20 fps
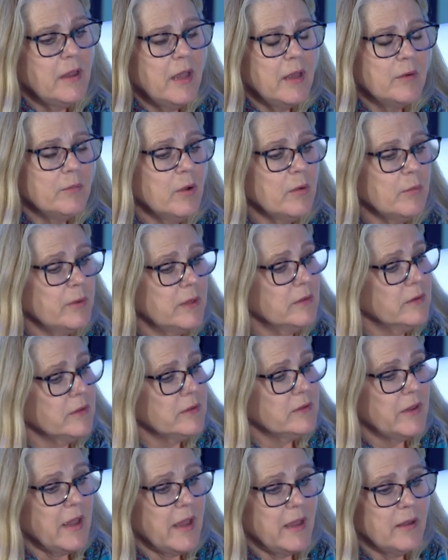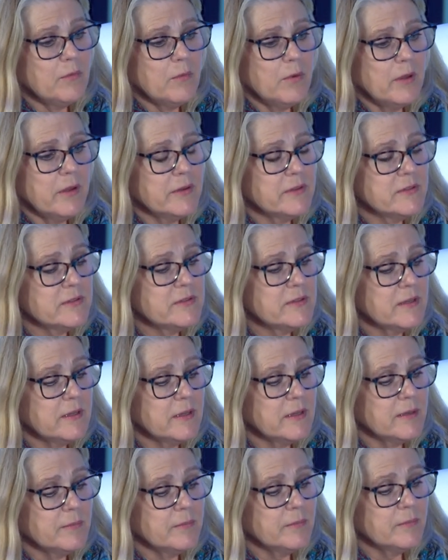And what we looked at was
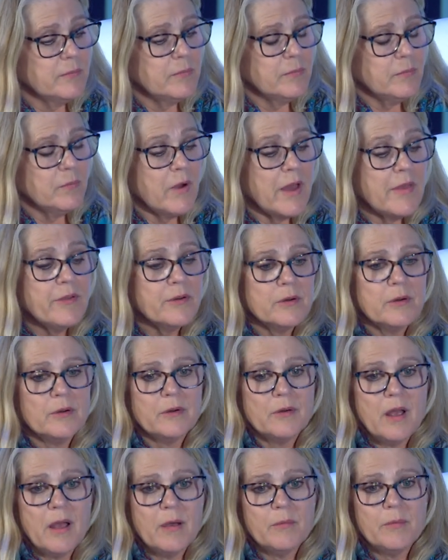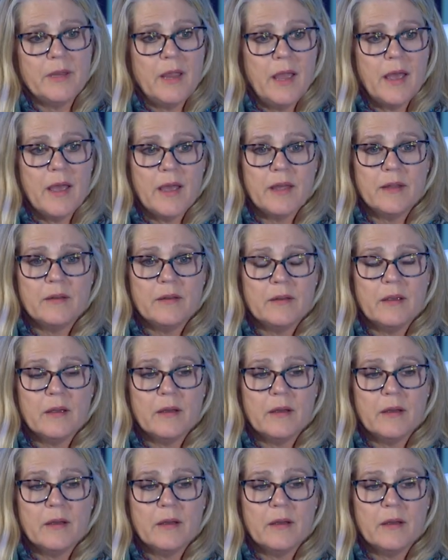whether or not we had